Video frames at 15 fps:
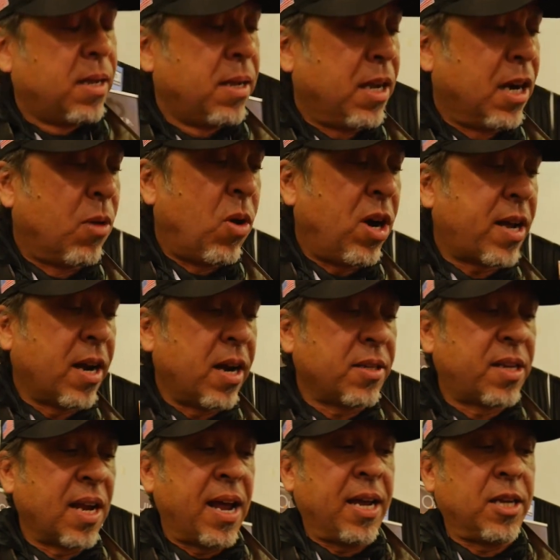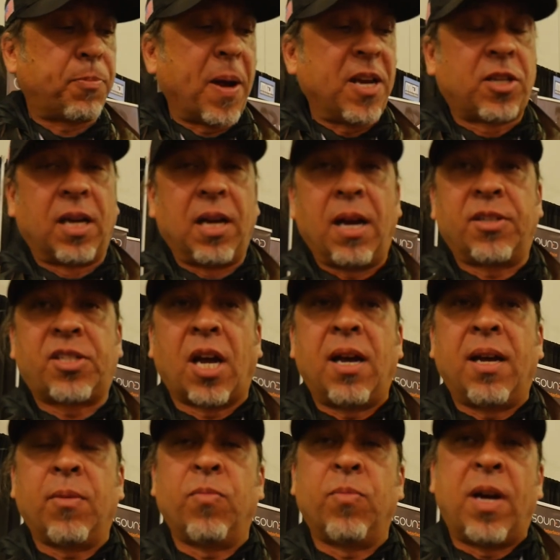you know, what can I say? It's basically a,
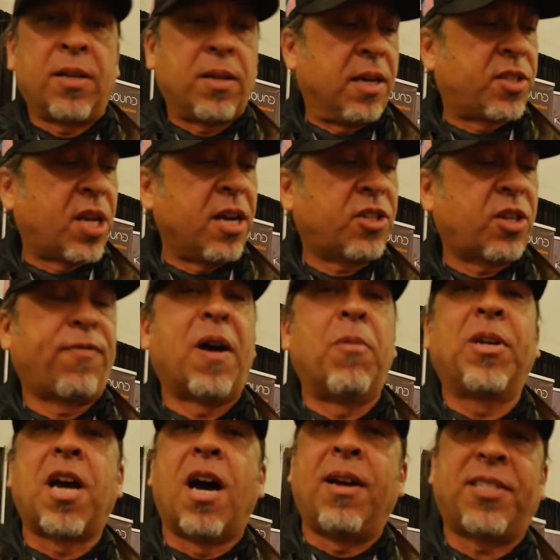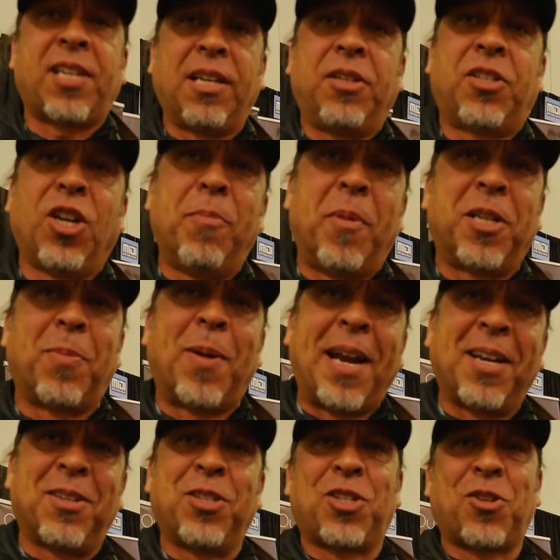touch. In fact, we can't tell you too much about
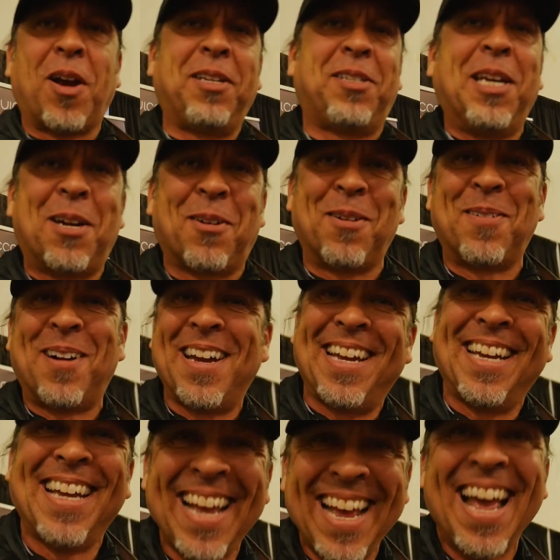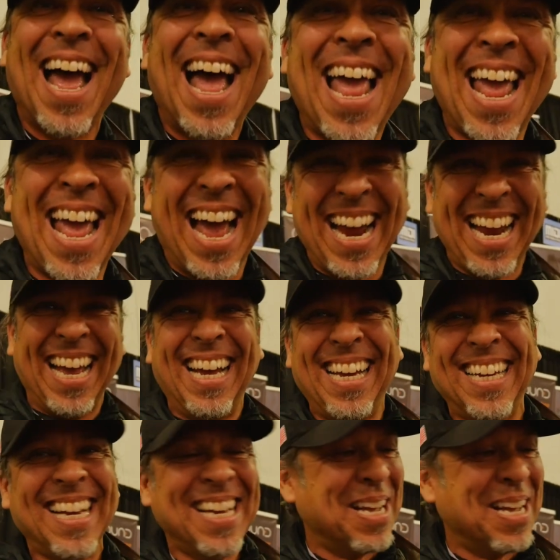it because it's trade secret, right? uh,